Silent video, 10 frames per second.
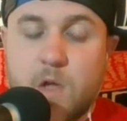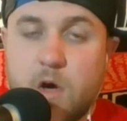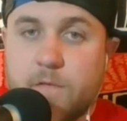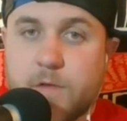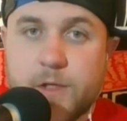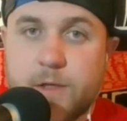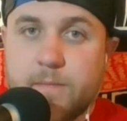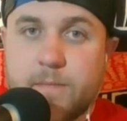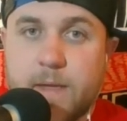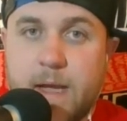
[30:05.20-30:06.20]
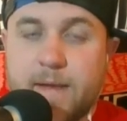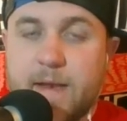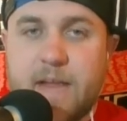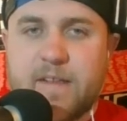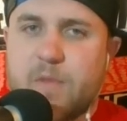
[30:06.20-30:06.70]
Oh, for sure.
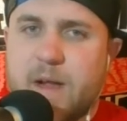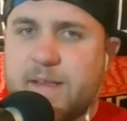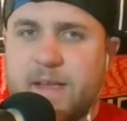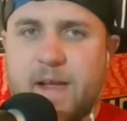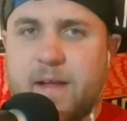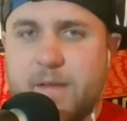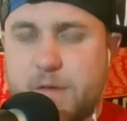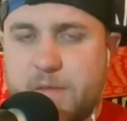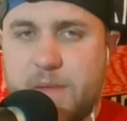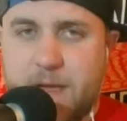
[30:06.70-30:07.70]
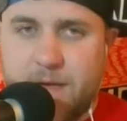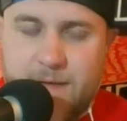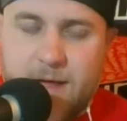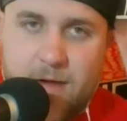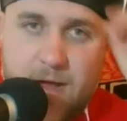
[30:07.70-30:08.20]
And as I read today, speaking
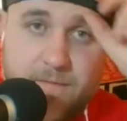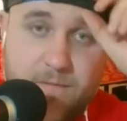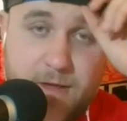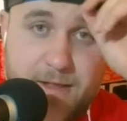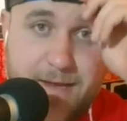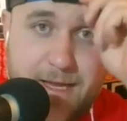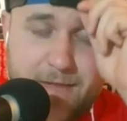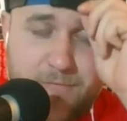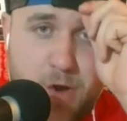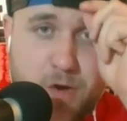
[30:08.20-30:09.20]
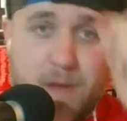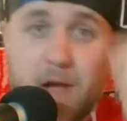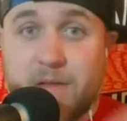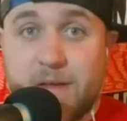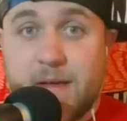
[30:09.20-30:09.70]
of that, I've read today that Ronda
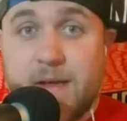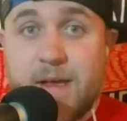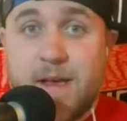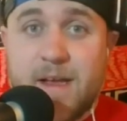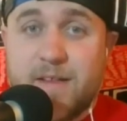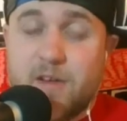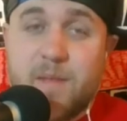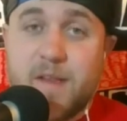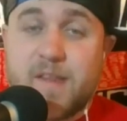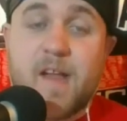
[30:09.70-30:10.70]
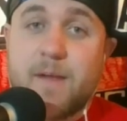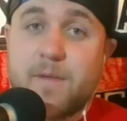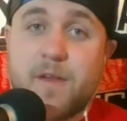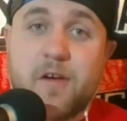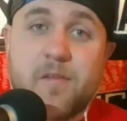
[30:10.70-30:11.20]
Rousey has only been
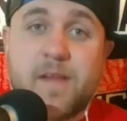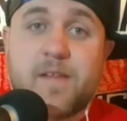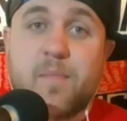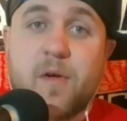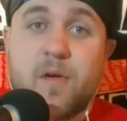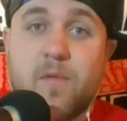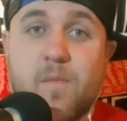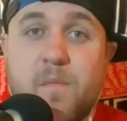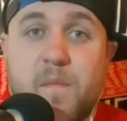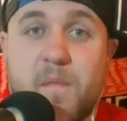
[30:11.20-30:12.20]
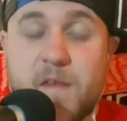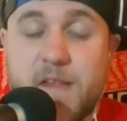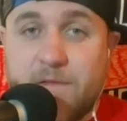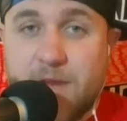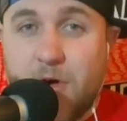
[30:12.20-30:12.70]
signed with the WWE to put
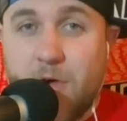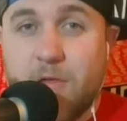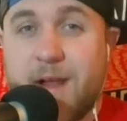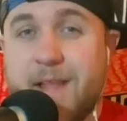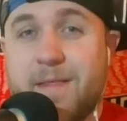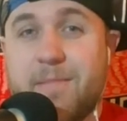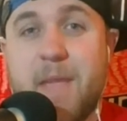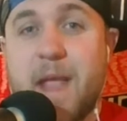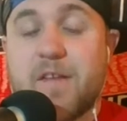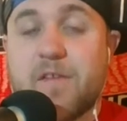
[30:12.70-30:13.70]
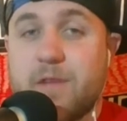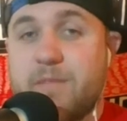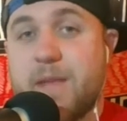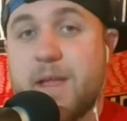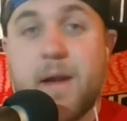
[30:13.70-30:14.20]
Stephanie over in
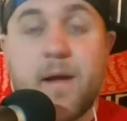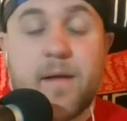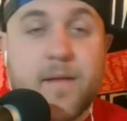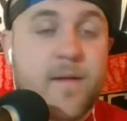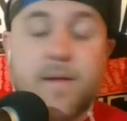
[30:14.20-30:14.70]
mainstream media.